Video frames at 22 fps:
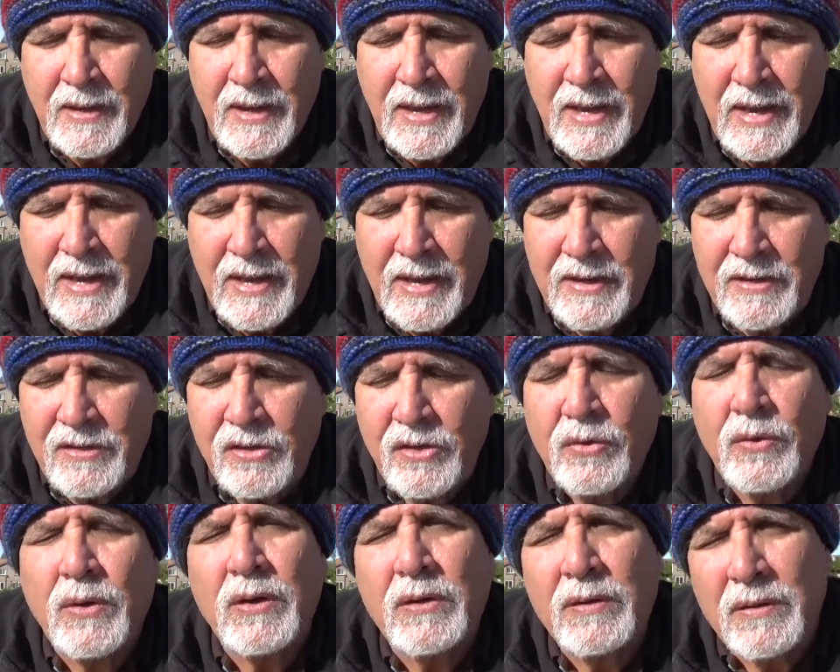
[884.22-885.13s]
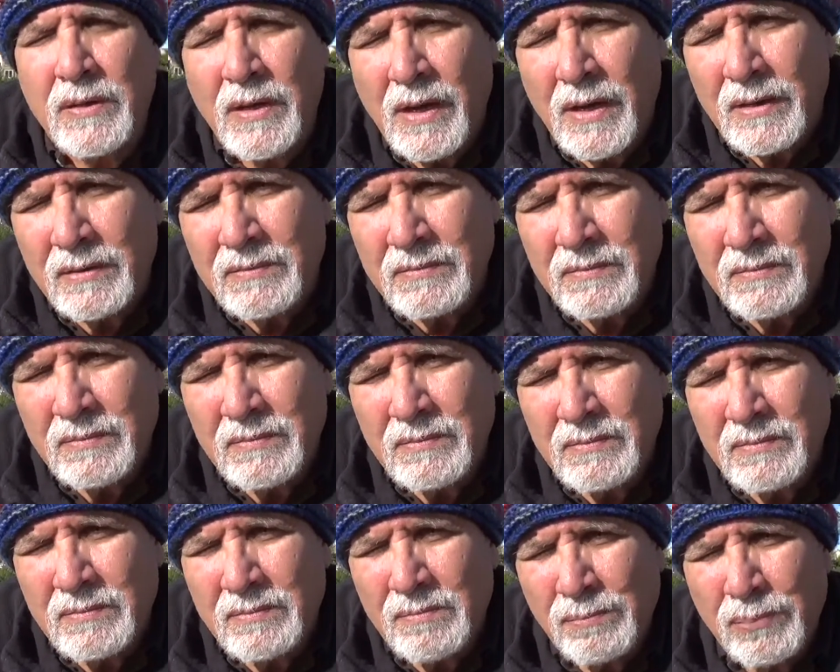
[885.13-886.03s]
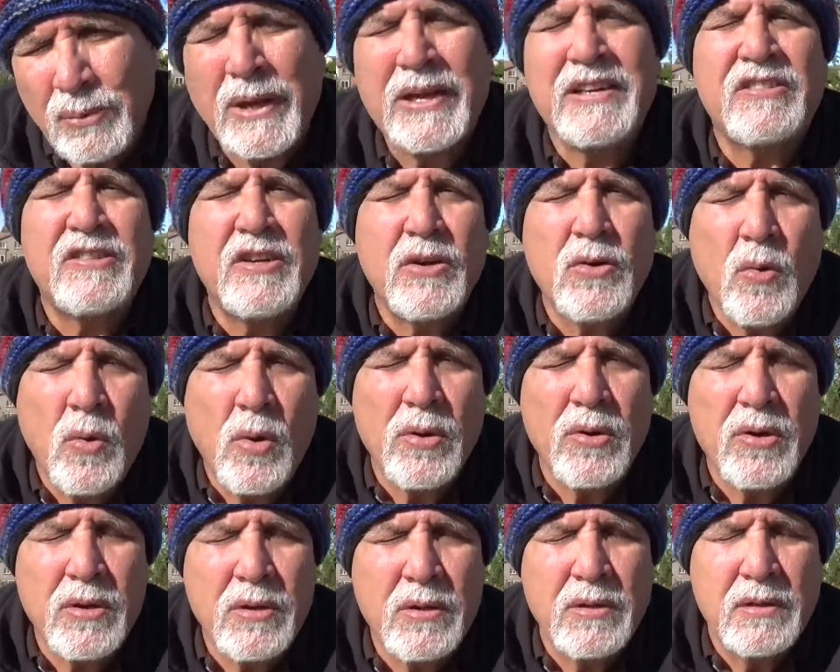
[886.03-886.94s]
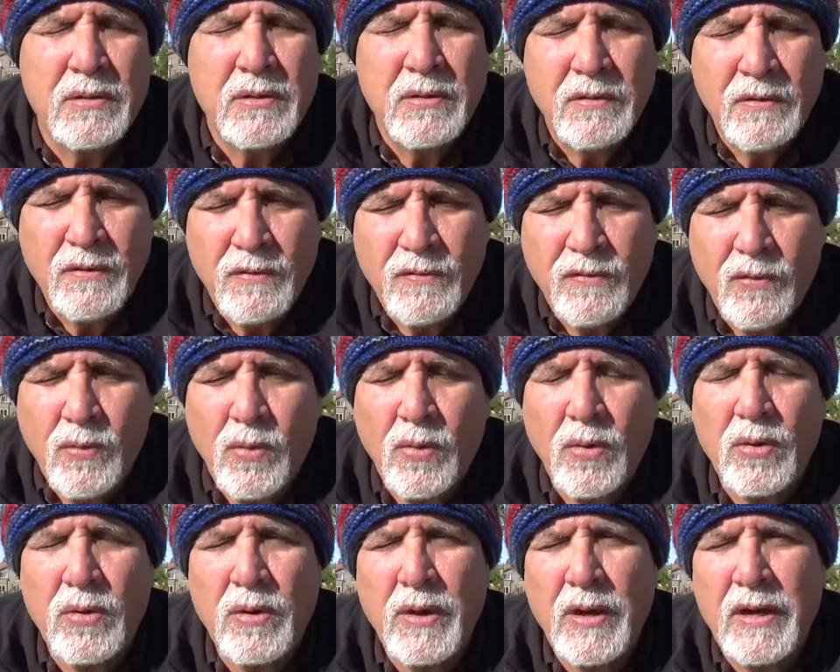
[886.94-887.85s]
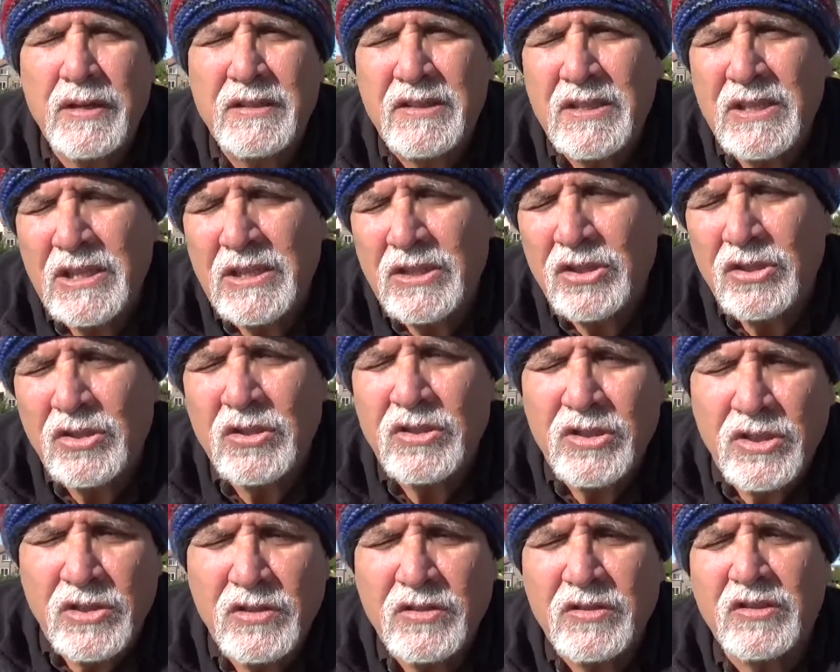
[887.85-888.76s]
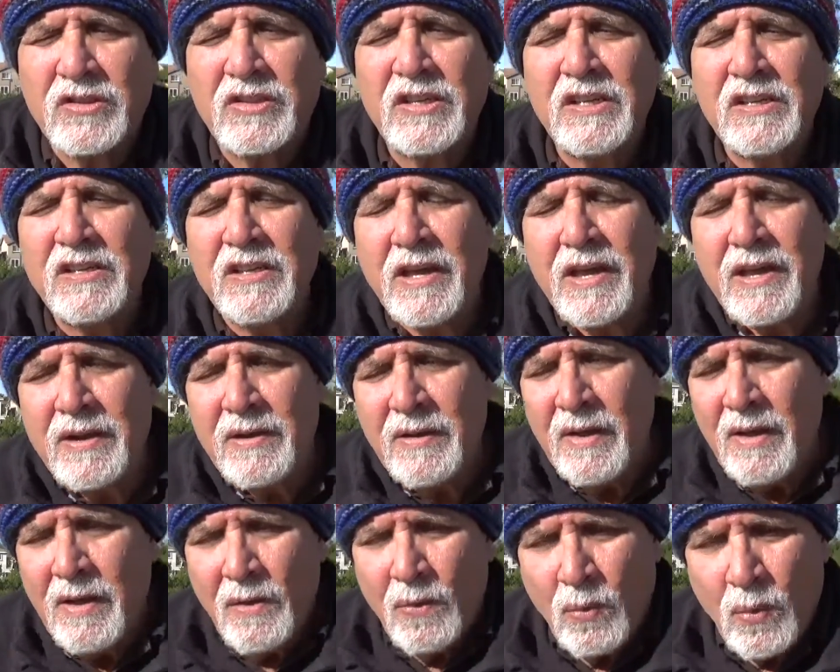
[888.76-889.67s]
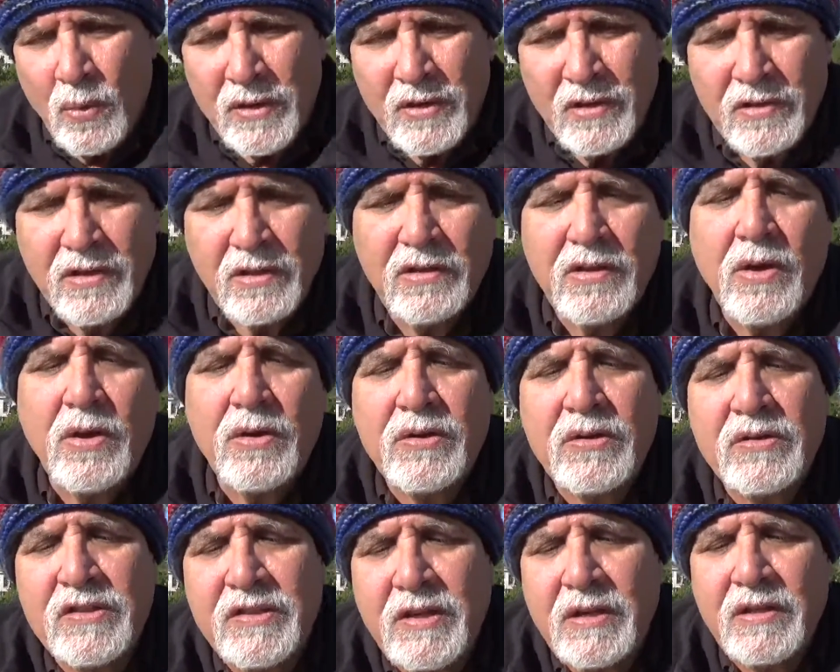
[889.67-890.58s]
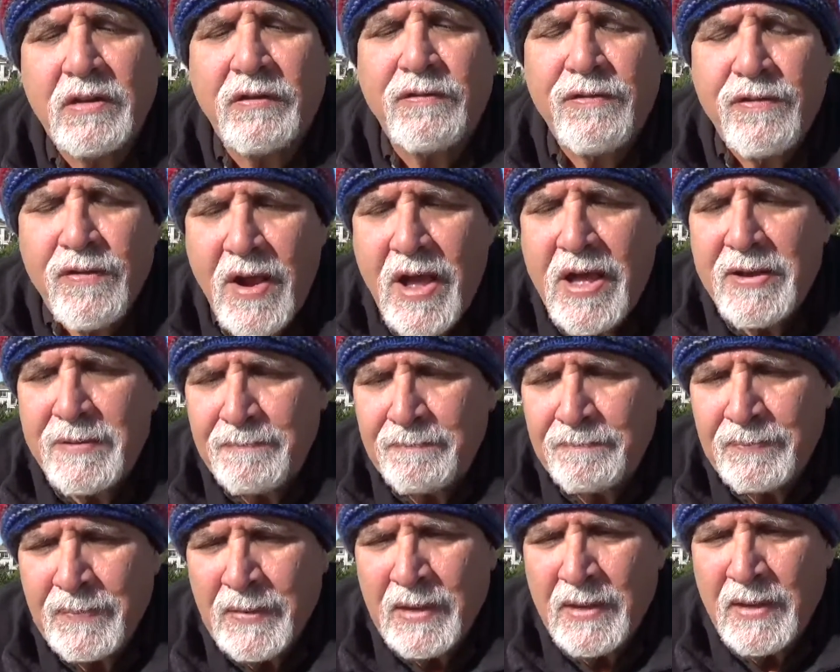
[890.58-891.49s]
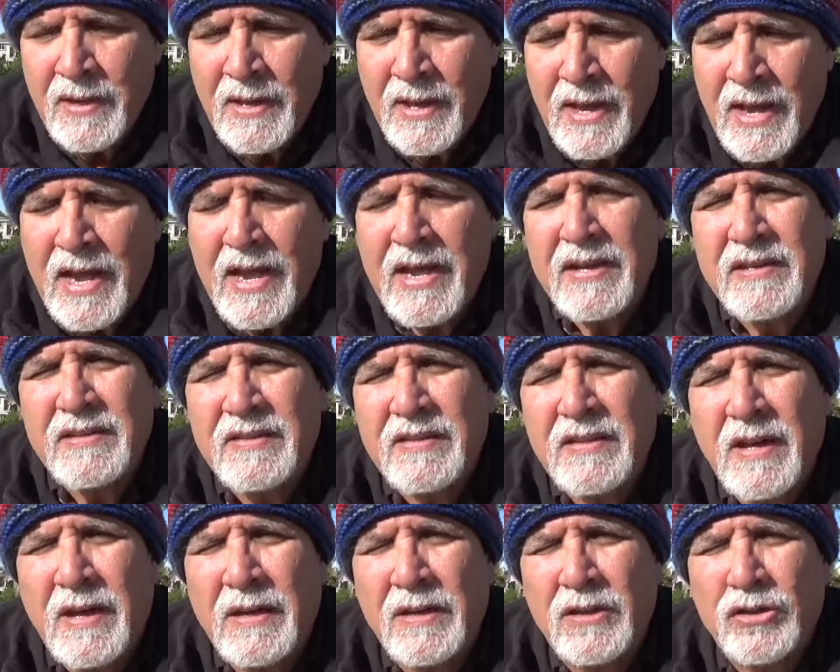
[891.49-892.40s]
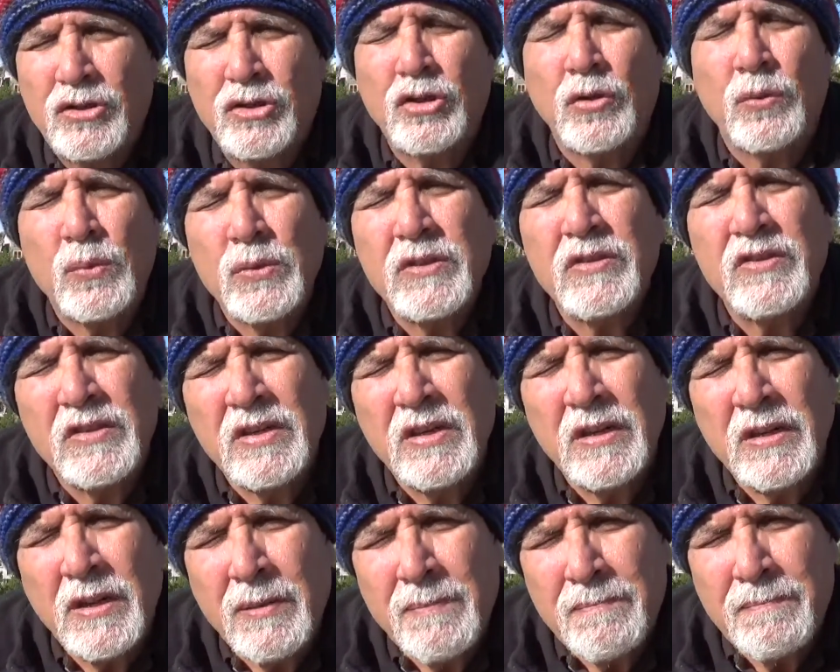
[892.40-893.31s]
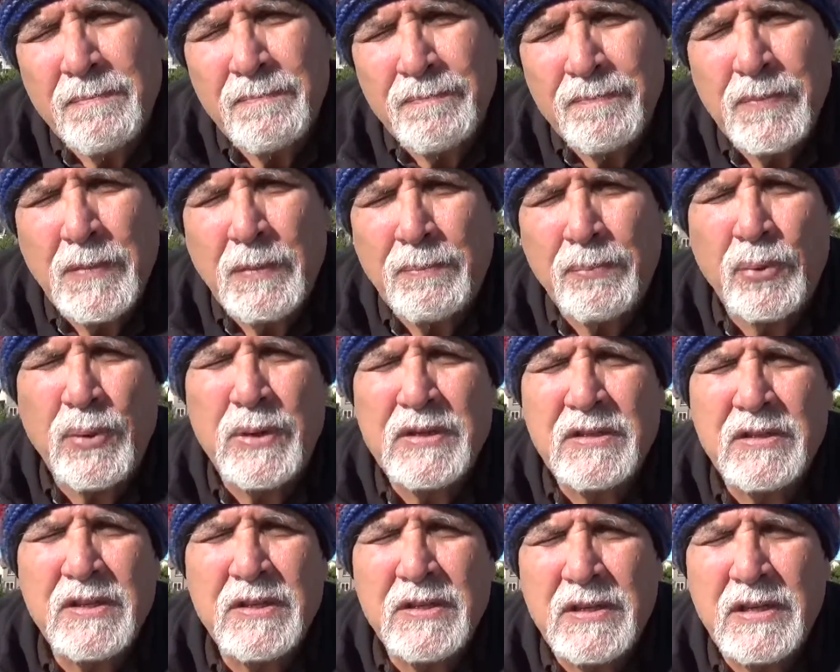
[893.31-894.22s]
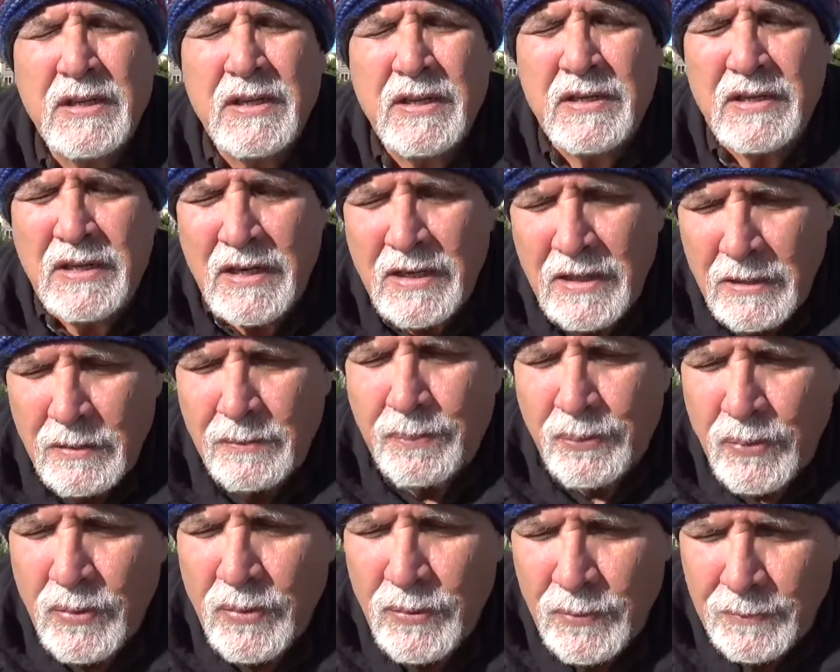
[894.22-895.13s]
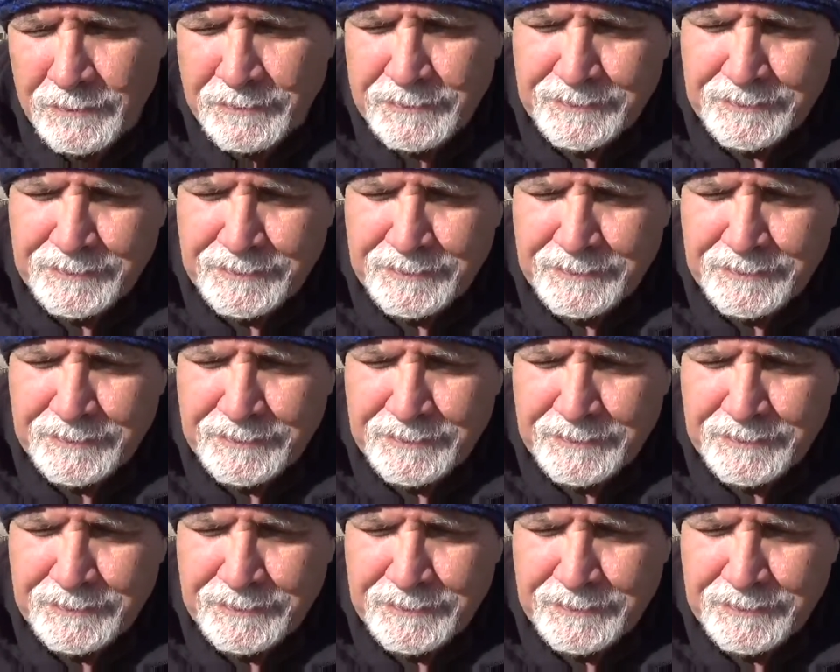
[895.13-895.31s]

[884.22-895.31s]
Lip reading: And you can place an order for t-shirts. You'll see that one of the logos on the front has Jerusalem printed in Hebrew.